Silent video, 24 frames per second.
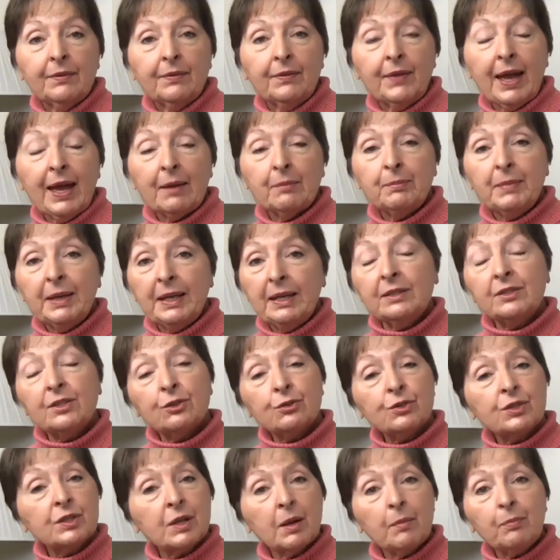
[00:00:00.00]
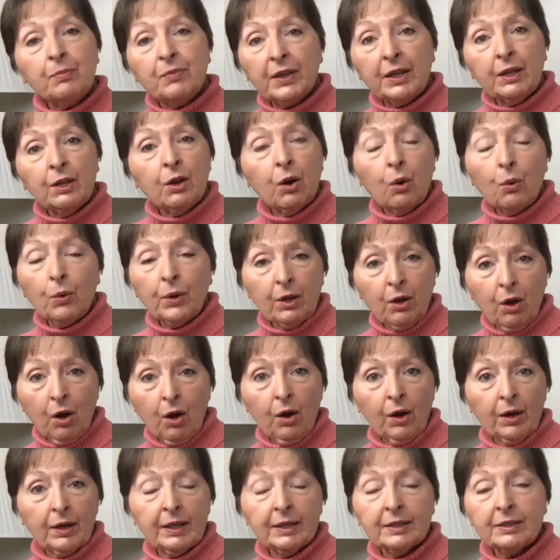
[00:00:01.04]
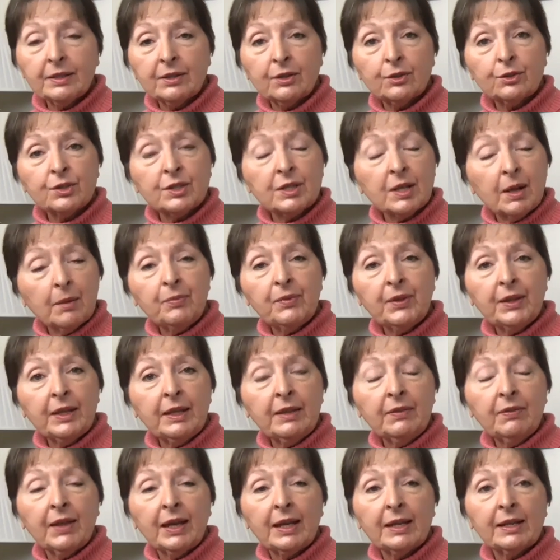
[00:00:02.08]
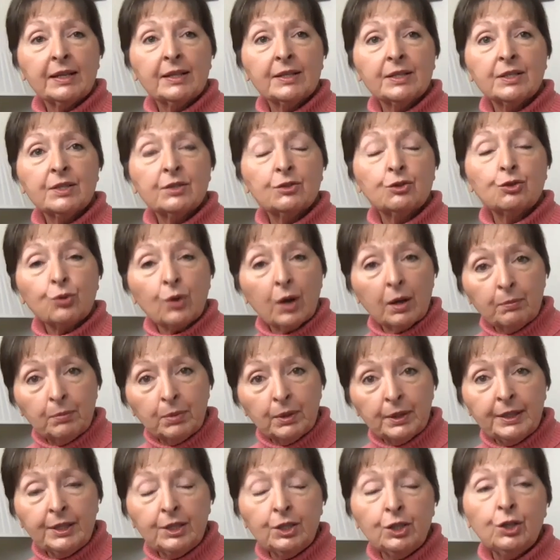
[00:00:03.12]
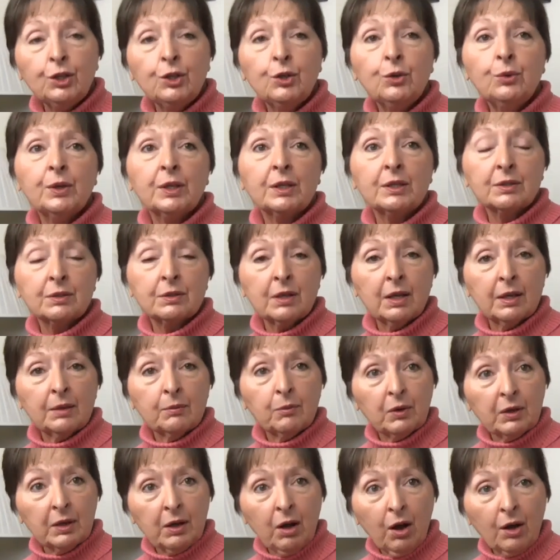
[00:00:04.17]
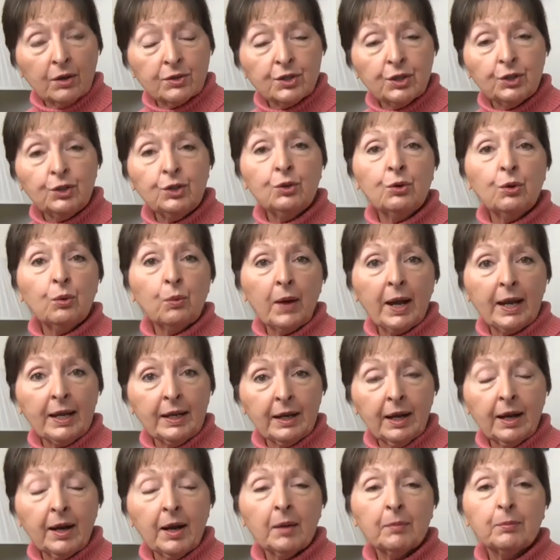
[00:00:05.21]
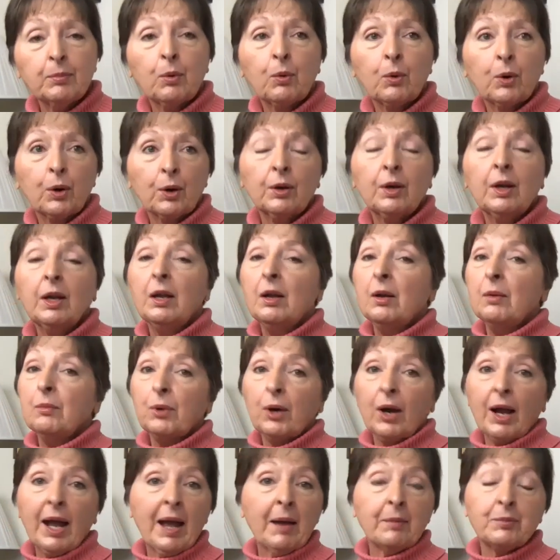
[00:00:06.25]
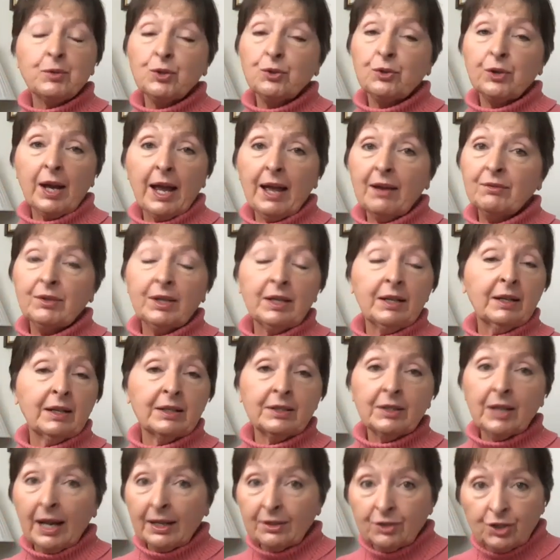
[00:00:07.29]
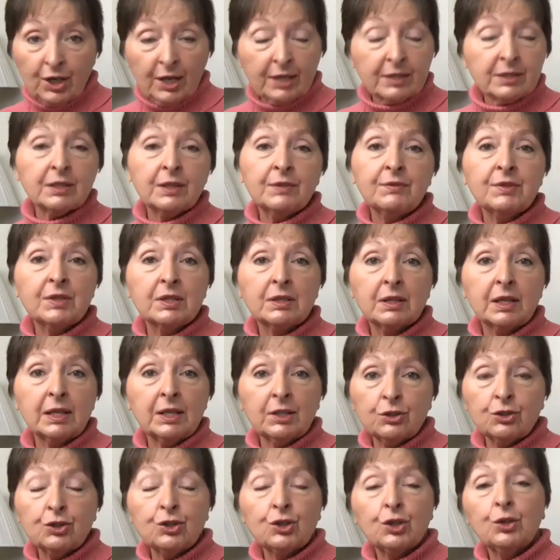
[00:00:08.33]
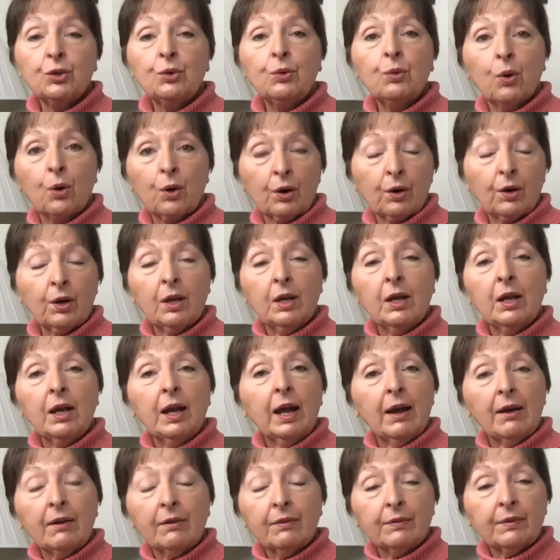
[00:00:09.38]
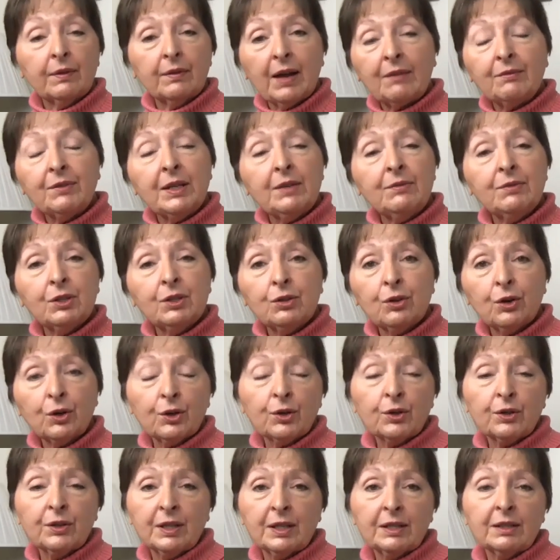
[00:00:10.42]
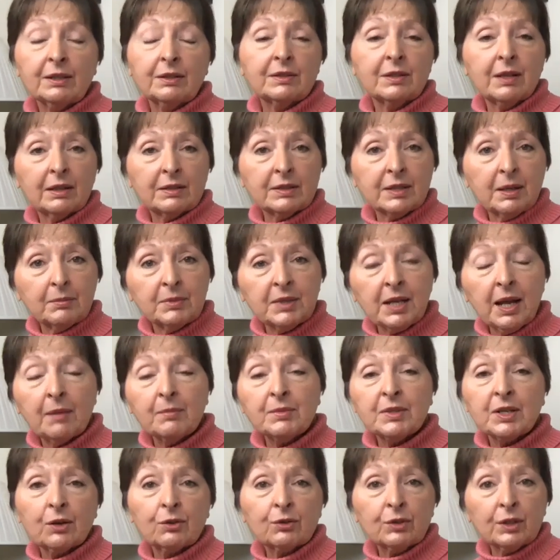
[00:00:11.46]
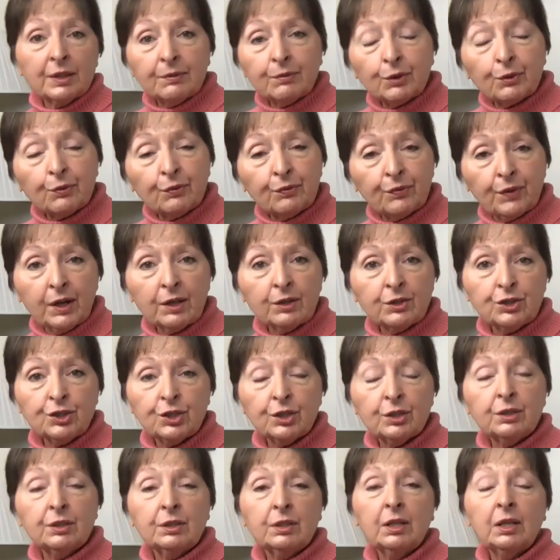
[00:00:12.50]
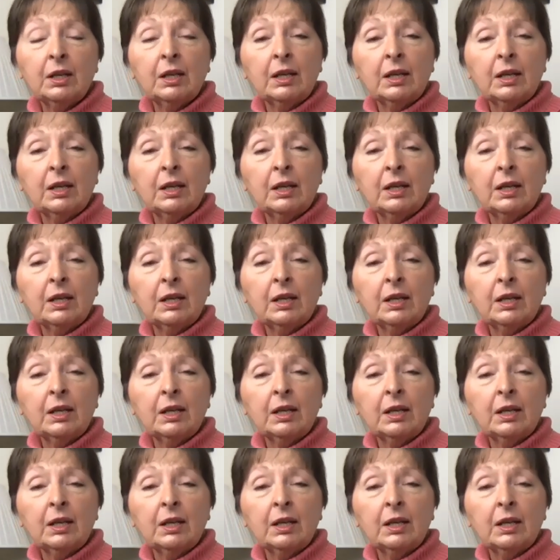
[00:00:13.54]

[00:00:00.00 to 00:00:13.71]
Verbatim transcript: that means there's something going on. There's something that is troubling you. It's causing you to wake up, or perhaps you're having a digestive issue, or I've even heard that sometimes our liver function